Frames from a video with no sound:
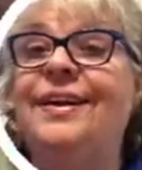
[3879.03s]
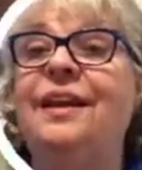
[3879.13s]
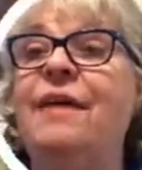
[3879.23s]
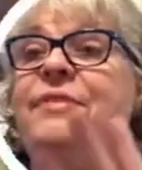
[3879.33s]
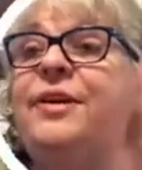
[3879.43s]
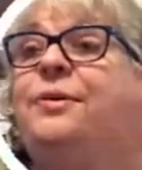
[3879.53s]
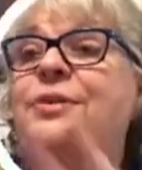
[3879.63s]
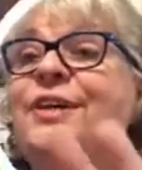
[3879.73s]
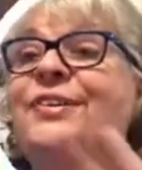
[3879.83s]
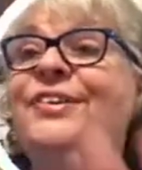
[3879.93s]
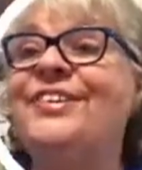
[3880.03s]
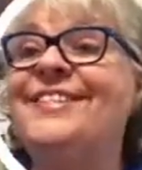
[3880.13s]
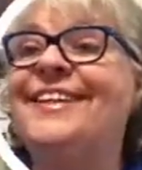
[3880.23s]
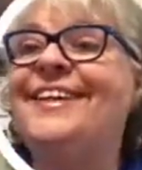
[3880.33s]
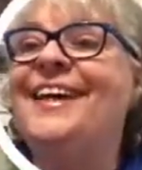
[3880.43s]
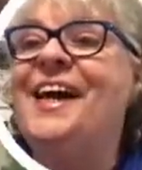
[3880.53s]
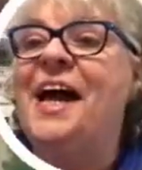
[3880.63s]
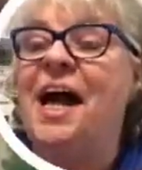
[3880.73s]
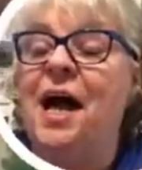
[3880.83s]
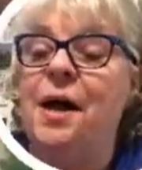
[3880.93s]
Love you, Toodles.
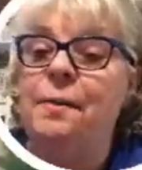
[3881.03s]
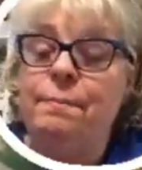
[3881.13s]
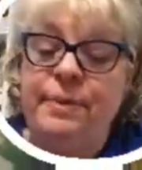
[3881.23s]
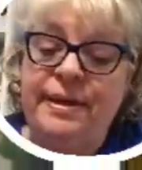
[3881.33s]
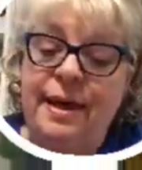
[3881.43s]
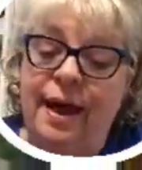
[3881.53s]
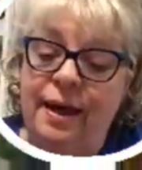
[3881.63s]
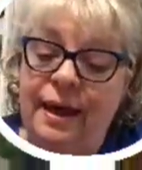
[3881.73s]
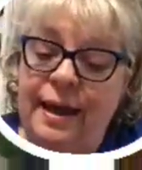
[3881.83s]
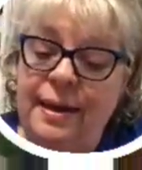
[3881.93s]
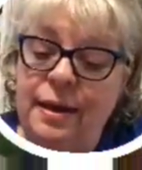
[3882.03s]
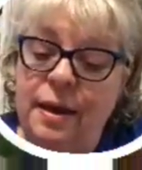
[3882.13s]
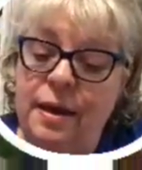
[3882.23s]
But yeah, he